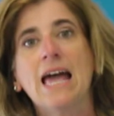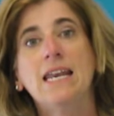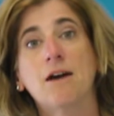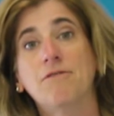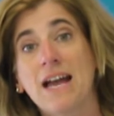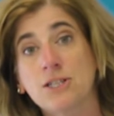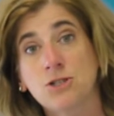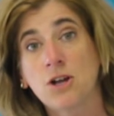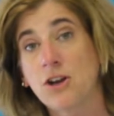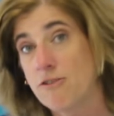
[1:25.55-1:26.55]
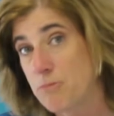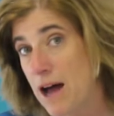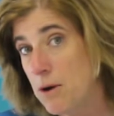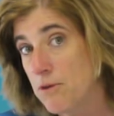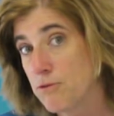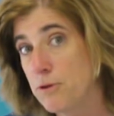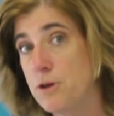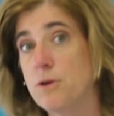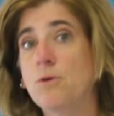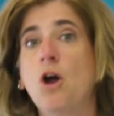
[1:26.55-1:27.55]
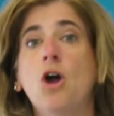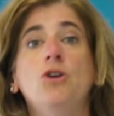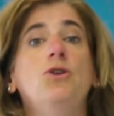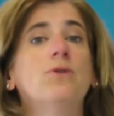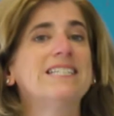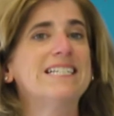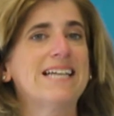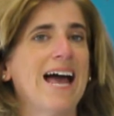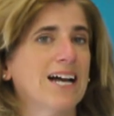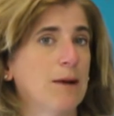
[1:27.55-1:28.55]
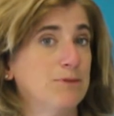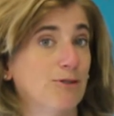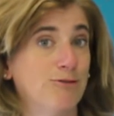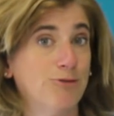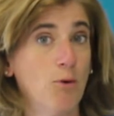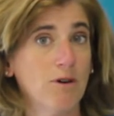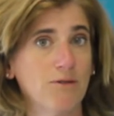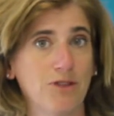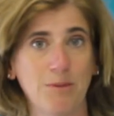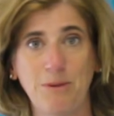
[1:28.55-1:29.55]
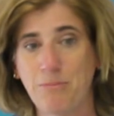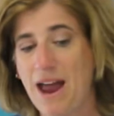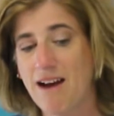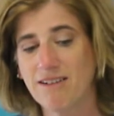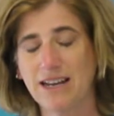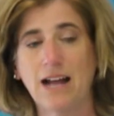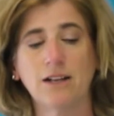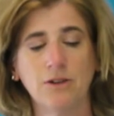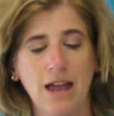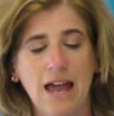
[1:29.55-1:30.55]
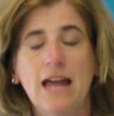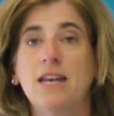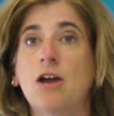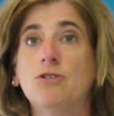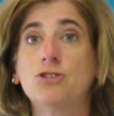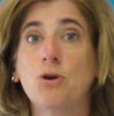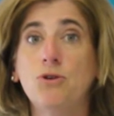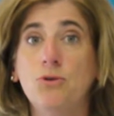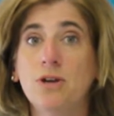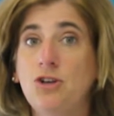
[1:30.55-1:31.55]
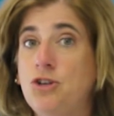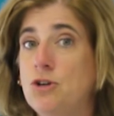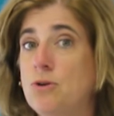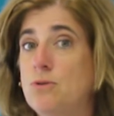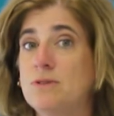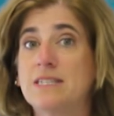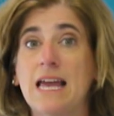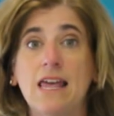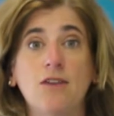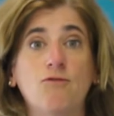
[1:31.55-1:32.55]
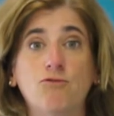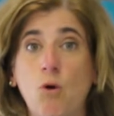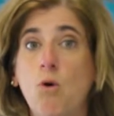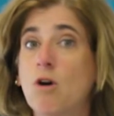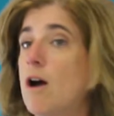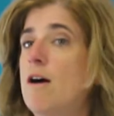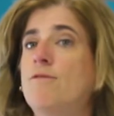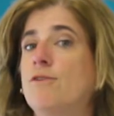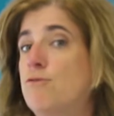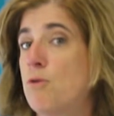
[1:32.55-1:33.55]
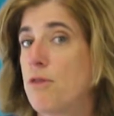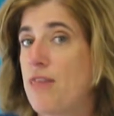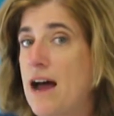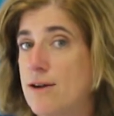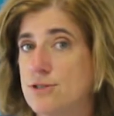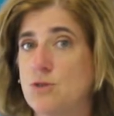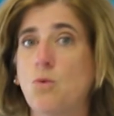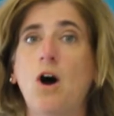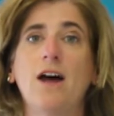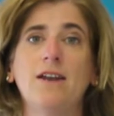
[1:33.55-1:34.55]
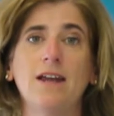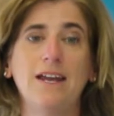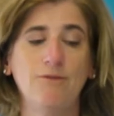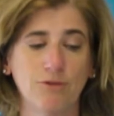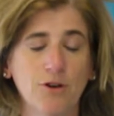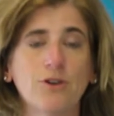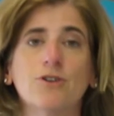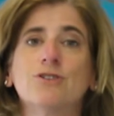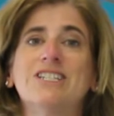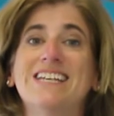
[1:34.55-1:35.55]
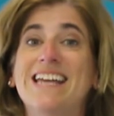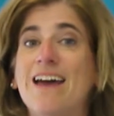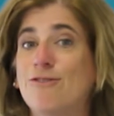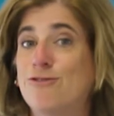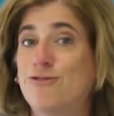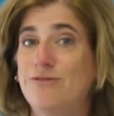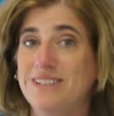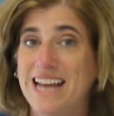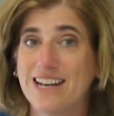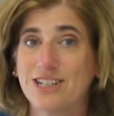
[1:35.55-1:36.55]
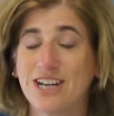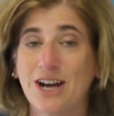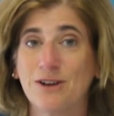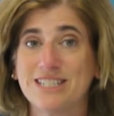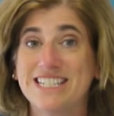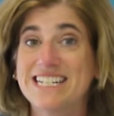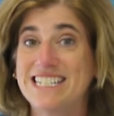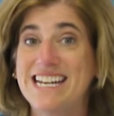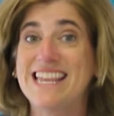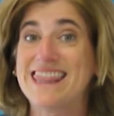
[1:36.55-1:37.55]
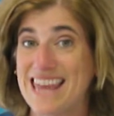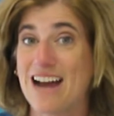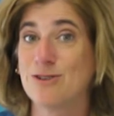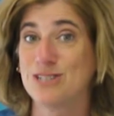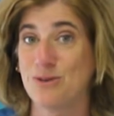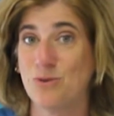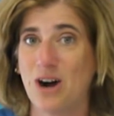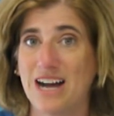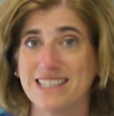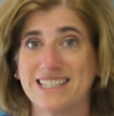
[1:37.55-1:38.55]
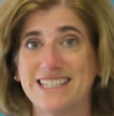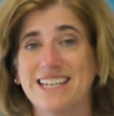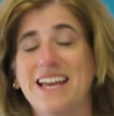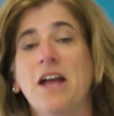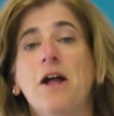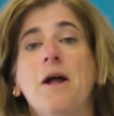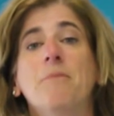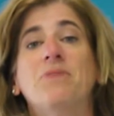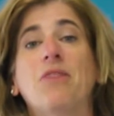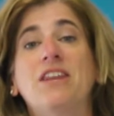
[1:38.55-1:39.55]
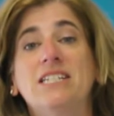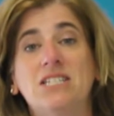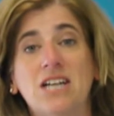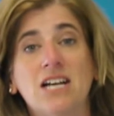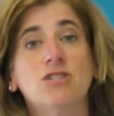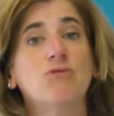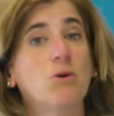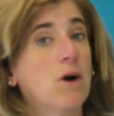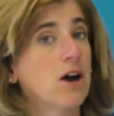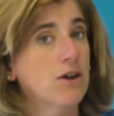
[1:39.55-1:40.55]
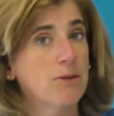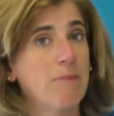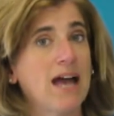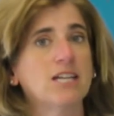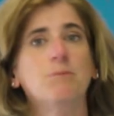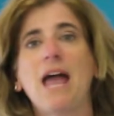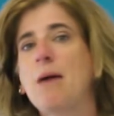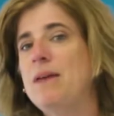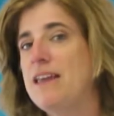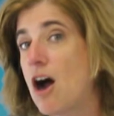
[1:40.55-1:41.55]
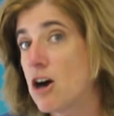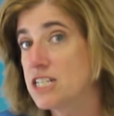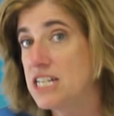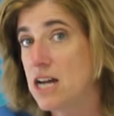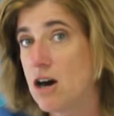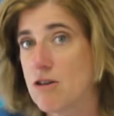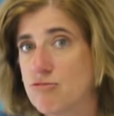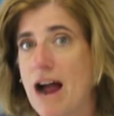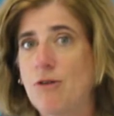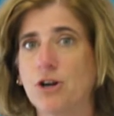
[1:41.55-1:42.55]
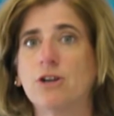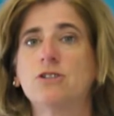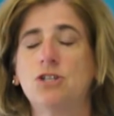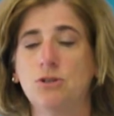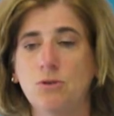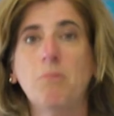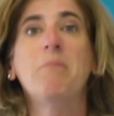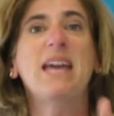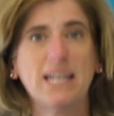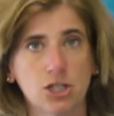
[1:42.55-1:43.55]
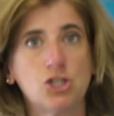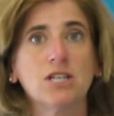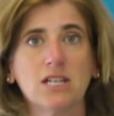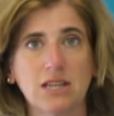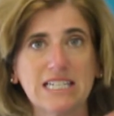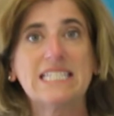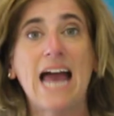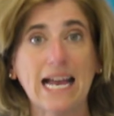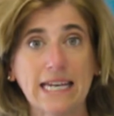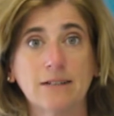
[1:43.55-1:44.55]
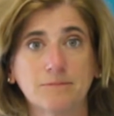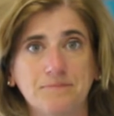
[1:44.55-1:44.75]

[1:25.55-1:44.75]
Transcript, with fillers: Now, if that's not enough power for you, you can stack up to four of them in parallel. Now, so you can do, say, four of the four thousand watt inverters to get, get uh, sixteen thousand watts. Now, this does require the Magnum M E R T R router to manage the, the stacking.